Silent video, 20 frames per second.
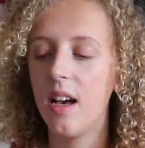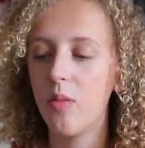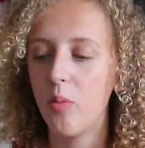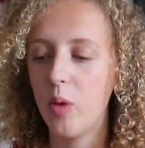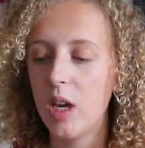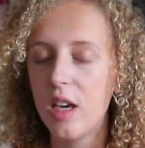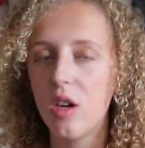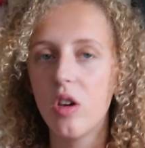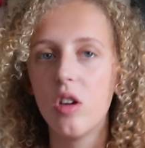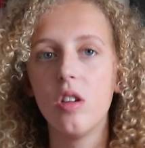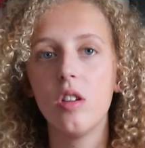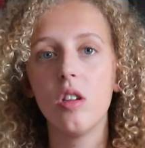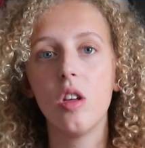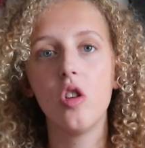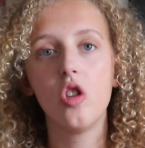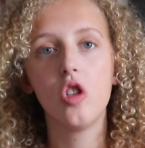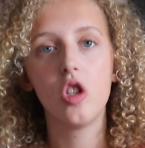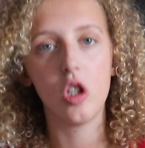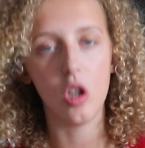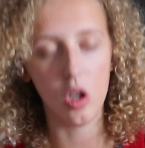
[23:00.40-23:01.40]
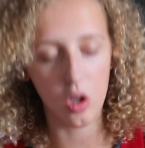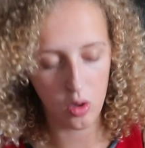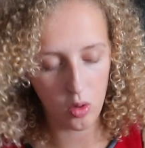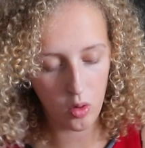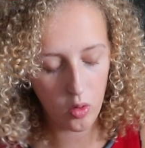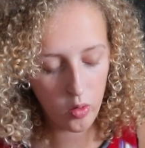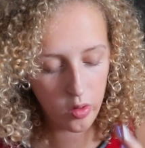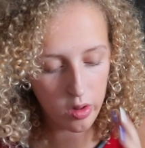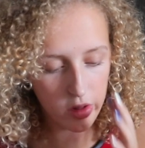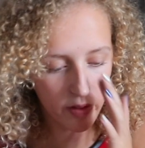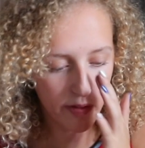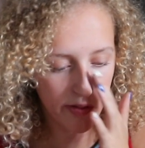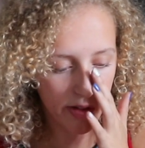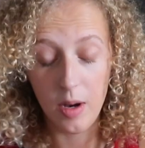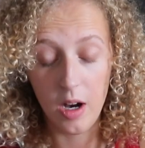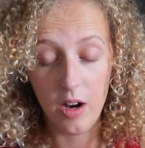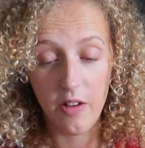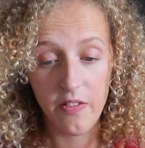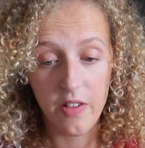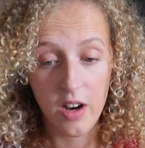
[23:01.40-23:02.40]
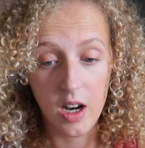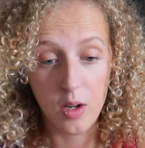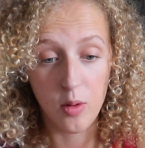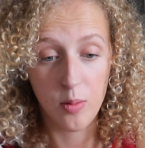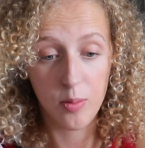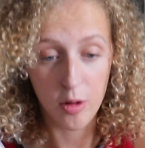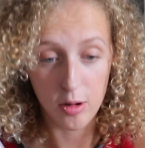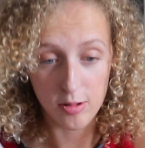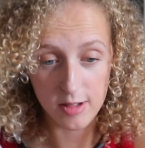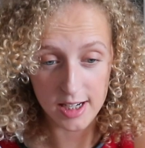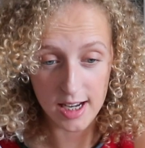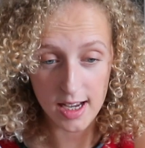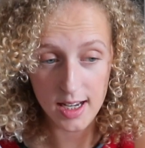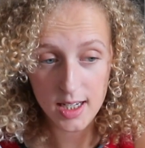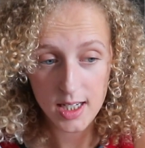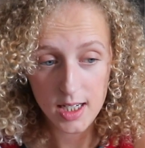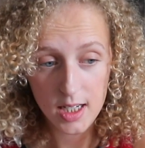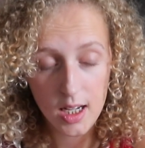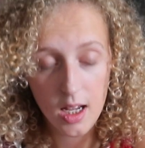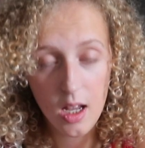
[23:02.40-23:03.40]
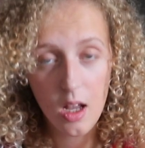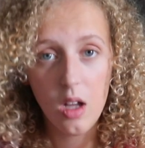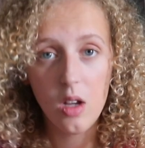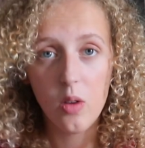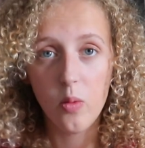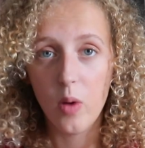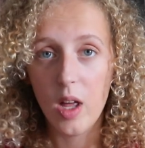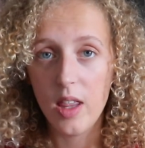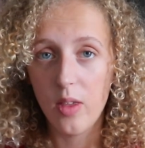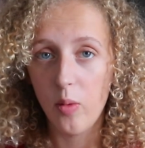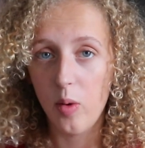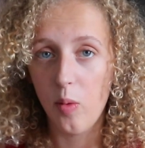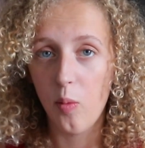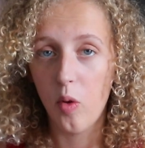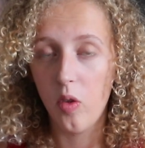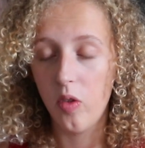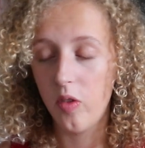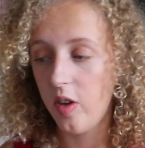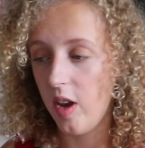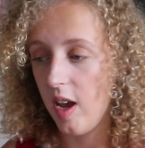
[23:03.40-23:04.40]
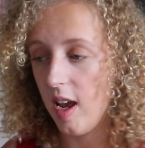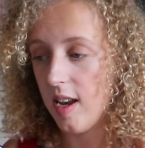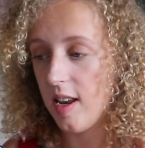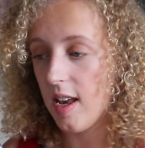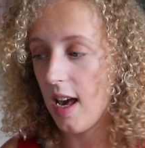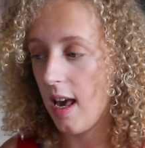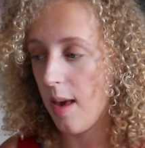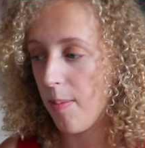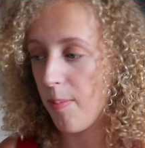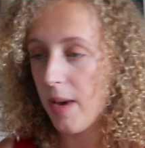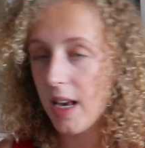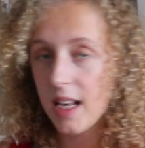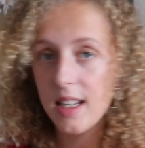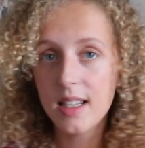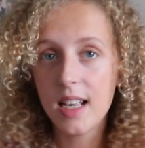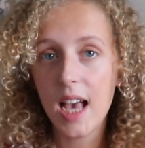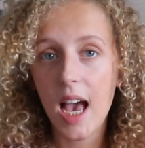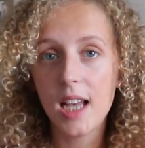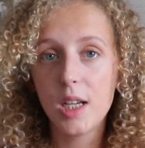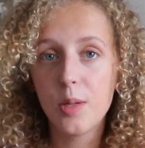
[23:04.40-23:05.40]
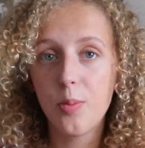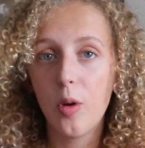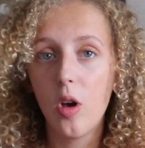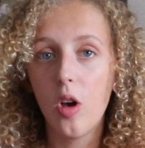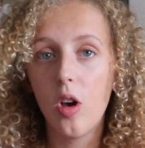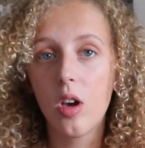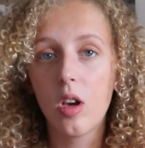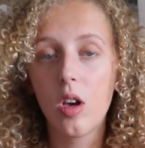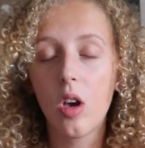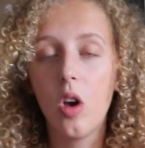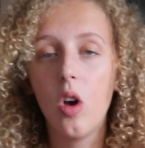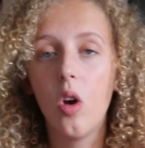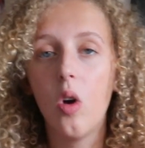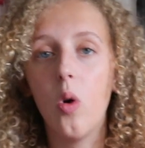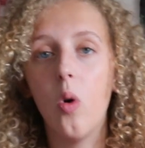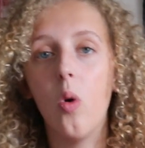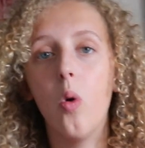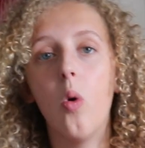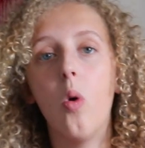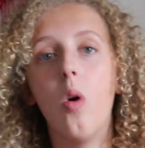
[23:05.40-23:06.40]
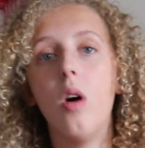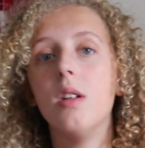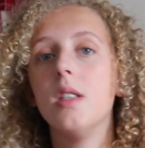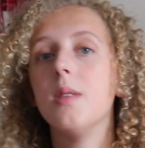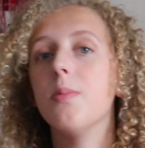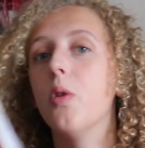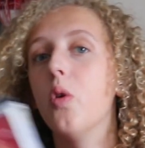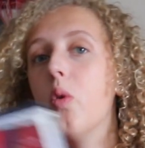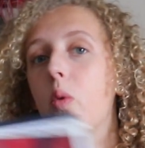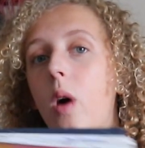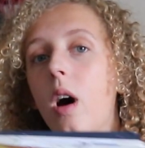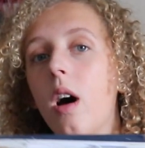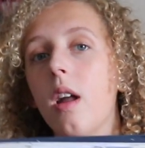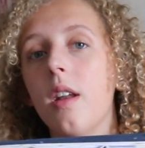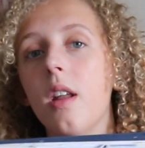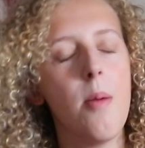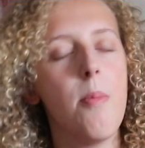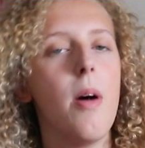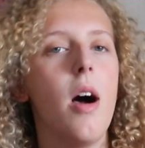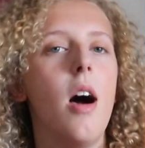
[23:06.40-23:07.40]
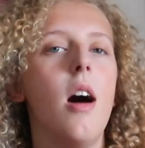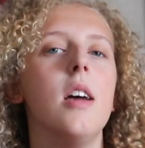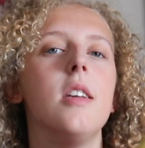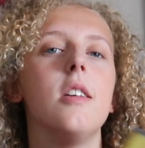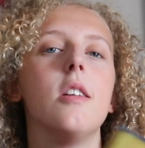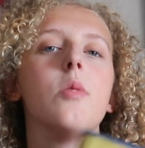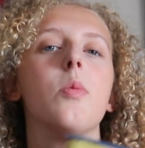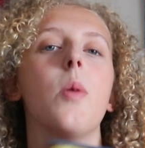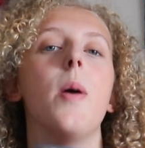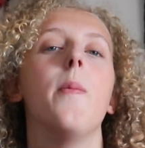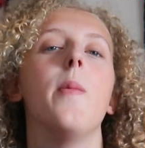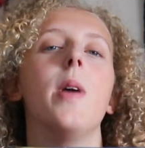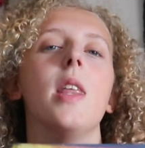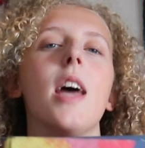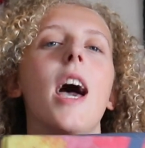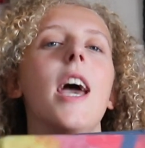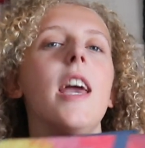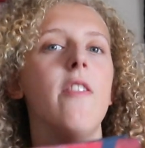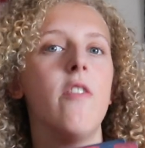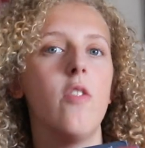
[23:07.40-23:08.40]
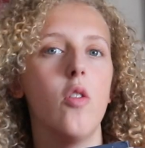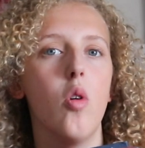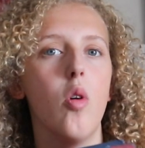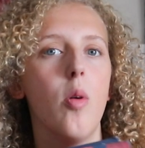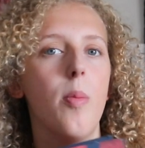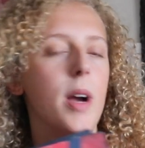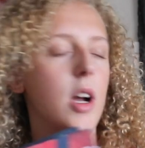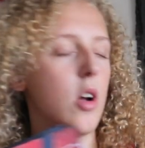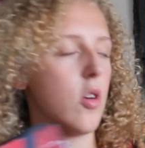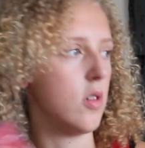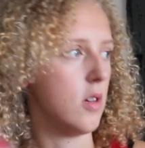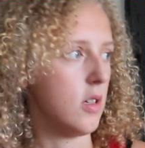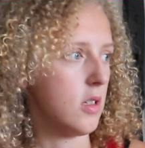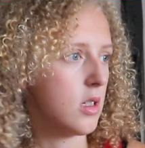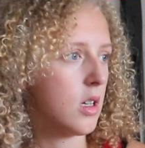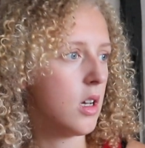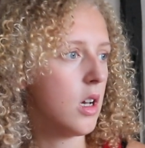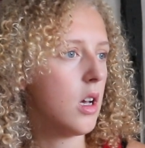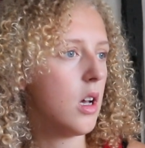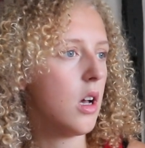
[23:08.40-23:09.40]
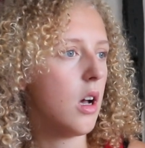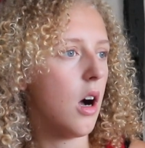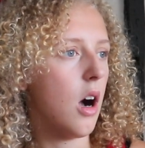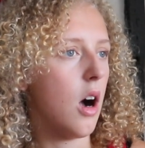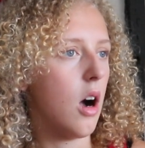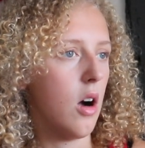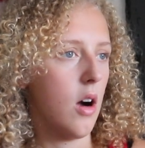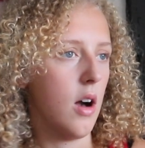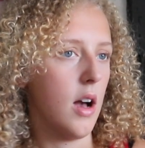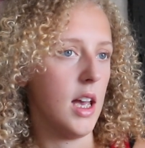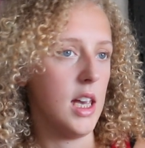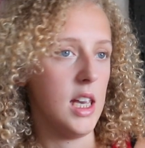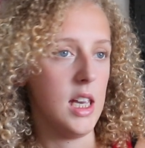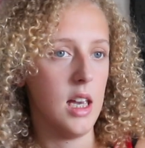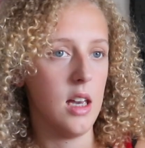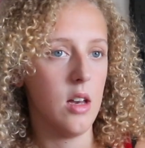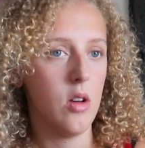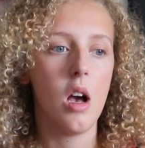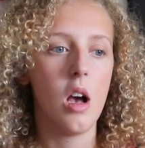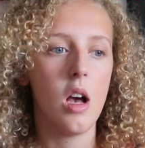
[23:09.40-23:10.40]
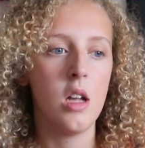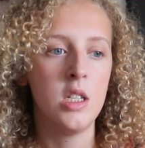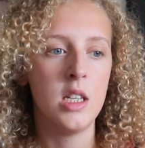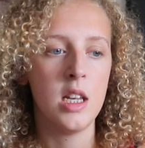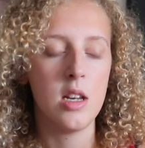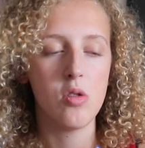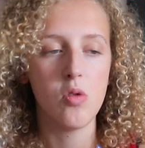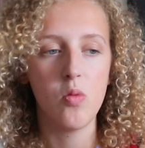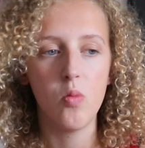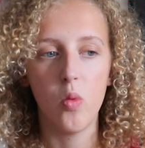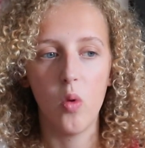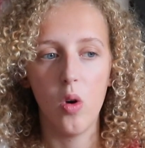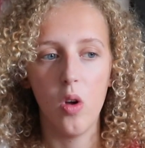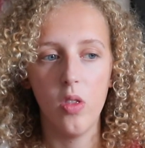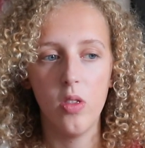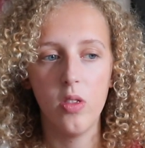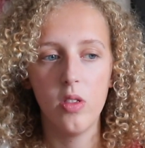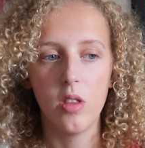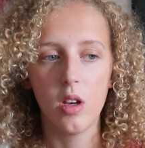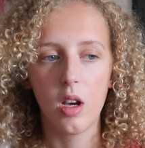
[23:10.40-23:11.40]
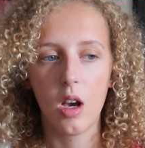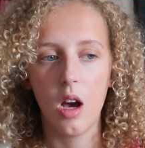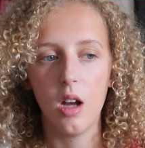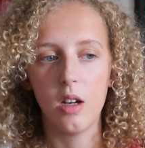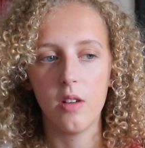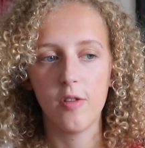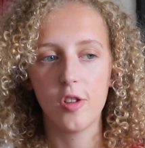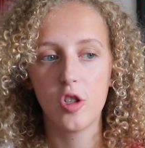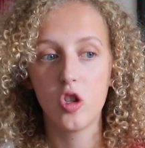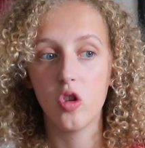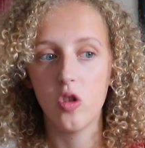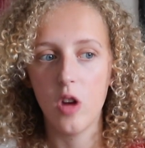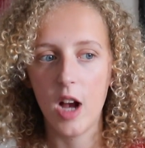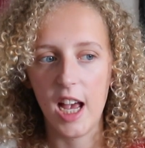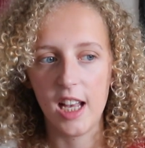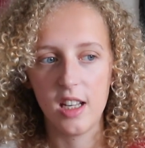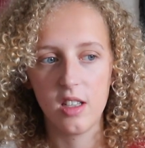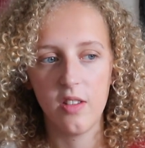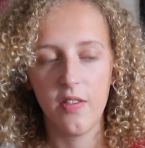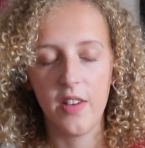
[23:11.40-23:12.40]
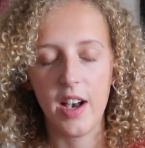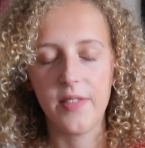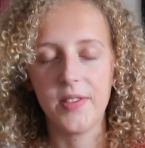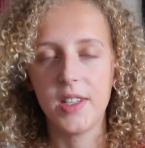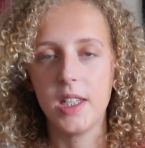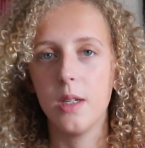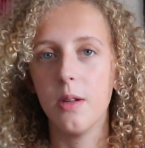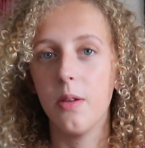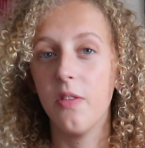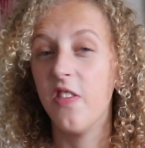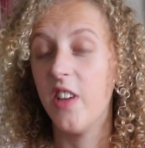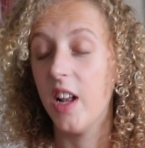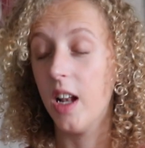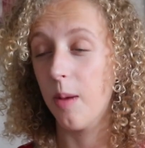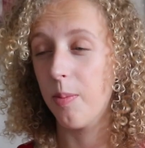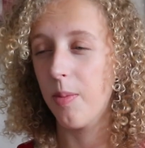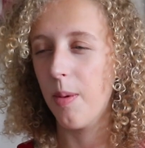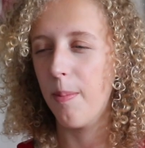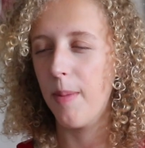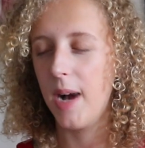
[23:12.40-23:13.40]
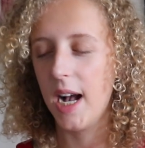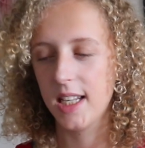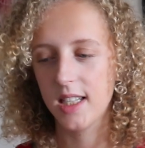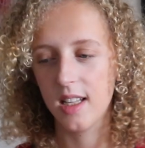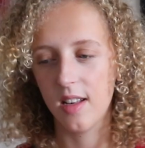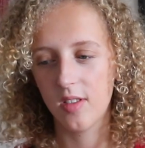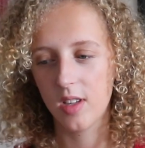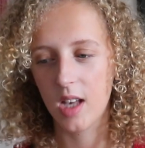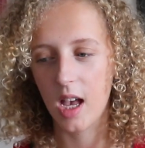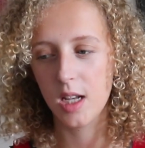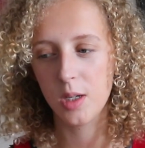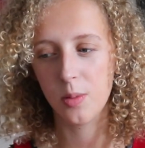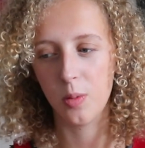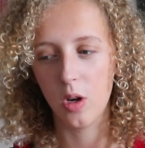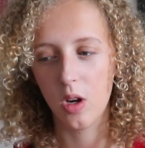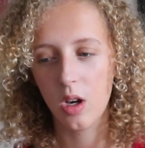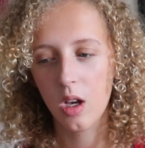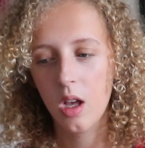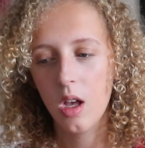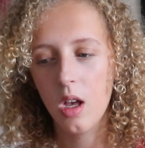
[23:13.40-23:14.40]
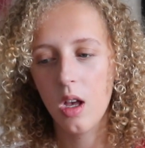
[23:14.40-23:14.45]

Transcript: We could choose for our final project whether we wanted a big sketchbook or a small one, but I just went with A4 because I didn't want the kind of stress of having to fill up a massive sketchbook.